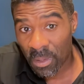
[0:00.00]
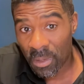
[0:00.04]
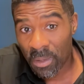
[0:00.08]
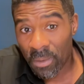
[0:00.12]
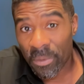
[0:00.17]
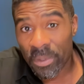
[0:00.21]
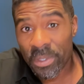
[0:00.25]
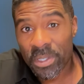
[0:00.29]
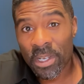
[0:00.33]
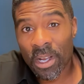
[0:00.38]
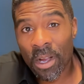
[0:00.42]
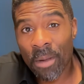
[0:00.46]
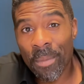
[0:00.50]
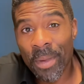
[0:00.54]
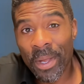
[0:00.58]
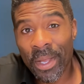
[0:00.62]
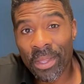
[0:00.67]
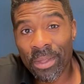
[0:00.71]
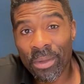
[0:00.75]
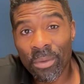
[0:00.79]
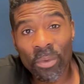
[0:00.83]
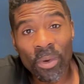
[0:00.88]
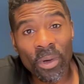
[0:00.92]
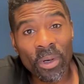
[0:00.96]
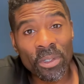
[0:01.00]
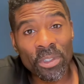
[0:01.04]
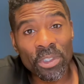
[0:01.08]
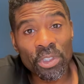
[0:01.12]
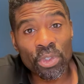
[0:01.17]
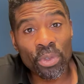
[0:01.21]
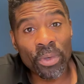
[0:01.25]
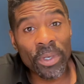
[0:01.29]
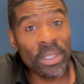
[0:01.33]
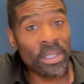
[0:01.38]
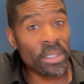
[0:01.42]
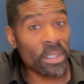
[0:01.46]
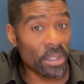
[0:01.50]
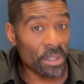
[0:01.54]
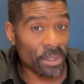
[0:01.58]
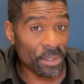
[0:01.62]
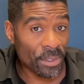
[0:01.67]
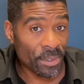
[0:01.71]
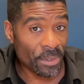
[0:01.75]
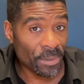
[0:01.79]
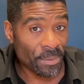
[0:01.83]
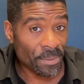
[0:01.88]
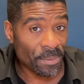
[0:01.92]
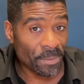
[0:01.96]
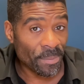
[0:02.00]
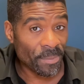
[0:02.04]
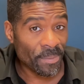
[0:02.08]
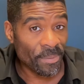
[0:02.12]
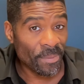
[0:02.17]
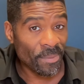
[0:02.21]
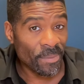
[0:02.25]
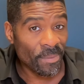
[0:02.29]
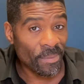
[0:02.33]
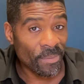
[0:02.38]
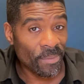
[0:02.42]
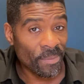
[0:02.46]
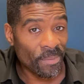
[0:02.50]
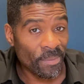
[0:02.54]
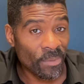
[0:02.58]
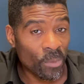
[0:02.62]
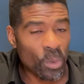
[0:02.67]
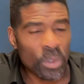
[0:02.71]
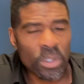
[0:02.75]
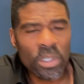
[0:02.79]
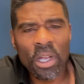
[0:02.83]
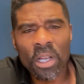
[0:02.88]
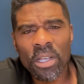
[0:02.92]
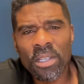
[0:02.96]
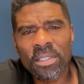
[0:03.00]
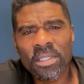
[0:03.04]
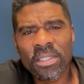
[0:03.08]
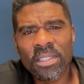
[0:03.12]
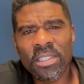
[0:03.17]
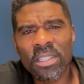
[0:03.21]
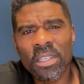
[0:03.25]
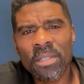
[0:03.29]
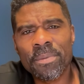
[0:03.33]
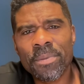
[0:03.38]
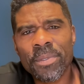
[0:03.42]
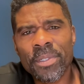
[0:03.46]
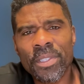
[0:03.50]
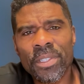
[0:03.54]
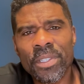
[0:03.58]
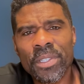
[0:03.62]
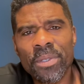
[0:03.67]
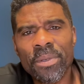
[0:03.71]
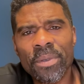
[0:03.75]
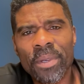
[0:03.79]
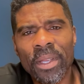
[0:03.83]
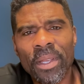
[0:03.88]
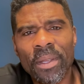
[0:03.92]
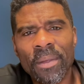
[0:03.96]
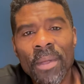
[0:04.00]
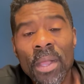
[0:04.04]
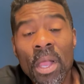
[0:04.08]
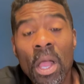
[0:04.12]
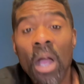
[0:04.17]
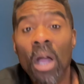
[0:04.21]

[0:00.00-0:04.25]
We start making the wrong choices. We start substituting.